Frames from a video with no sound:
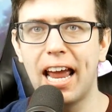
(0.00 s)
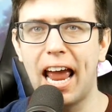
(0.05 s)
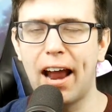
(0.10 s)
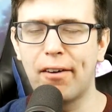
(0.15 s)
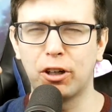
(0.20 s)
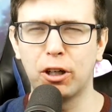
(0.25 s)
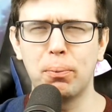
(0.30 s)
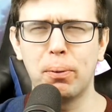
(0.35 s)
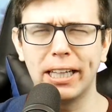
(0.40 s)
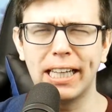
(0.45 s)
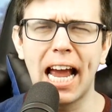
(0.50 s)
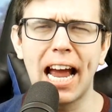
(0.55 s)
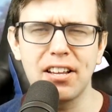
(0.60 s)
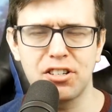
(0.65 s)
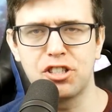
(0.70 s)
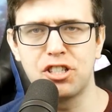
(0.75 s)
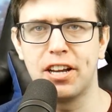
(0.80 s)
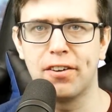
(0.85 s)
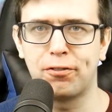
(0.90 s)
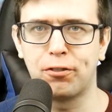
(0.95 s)
Everybody
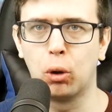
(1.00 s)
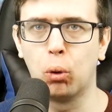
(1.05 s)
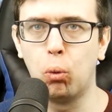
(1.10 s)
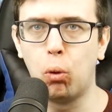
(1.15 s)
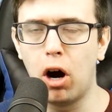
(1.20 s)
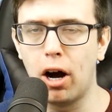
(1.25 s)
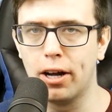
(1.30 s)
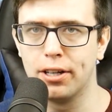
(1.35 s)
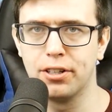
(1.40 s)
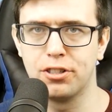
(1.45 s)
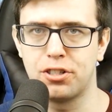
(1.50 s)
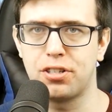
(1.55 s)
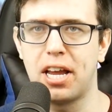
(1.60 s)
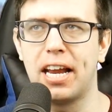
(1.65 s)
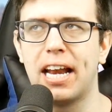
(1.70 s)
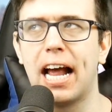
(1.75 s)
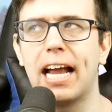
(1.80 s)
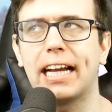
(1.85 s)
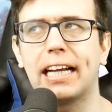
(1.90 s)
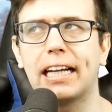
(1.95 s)
has different ones.
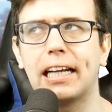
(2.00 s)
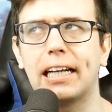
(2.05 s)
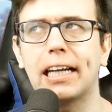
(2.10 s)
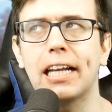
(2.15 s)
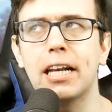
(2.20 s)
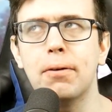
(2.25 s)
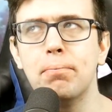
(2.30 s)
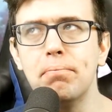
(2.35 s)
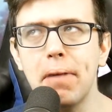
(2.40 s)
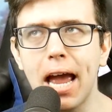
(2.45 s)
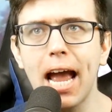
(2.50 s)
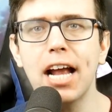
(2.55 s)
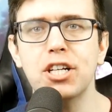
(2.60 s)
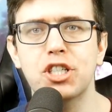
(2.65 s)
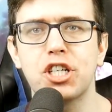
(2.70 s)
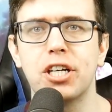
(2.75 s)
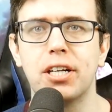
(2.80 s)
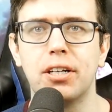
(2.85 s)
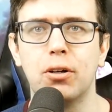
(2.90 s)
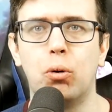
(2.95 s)
And I can
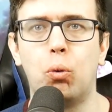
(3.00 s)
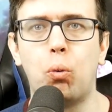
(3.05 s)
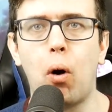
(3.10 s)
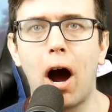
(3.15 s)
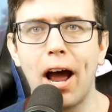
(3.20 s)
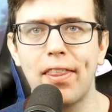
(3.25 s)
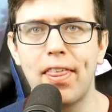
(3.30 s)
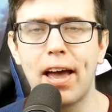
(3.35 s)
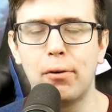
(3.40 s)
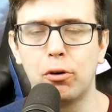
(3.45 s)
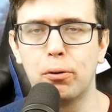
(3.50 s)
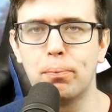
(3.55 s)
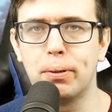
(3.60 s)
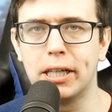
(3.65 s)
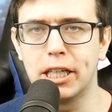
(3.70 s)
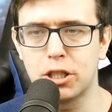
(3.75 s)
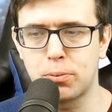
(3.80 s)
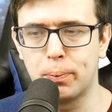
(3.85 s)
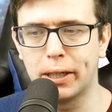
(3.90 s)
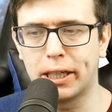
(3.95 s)
imagine why that would
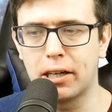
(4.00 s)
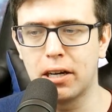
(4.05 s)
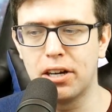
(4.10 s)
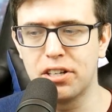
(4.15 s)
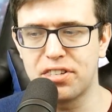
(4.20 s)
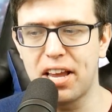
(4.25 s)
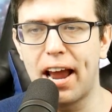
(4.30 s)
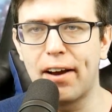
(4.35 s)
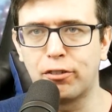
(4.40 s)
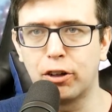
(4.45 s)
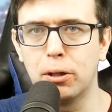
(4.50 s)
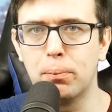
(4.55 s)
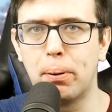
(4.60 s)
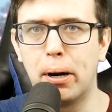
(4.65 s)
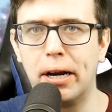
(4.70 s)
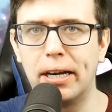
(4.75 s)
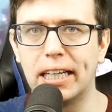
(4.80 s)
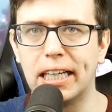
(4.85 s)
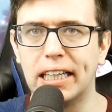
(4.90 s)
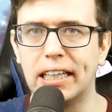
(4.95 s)
be is because
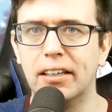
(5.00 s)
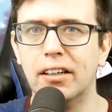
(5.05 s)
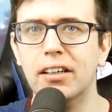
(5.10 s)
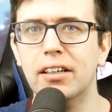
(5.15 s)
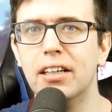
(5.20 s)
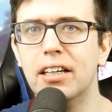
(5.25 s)
everybody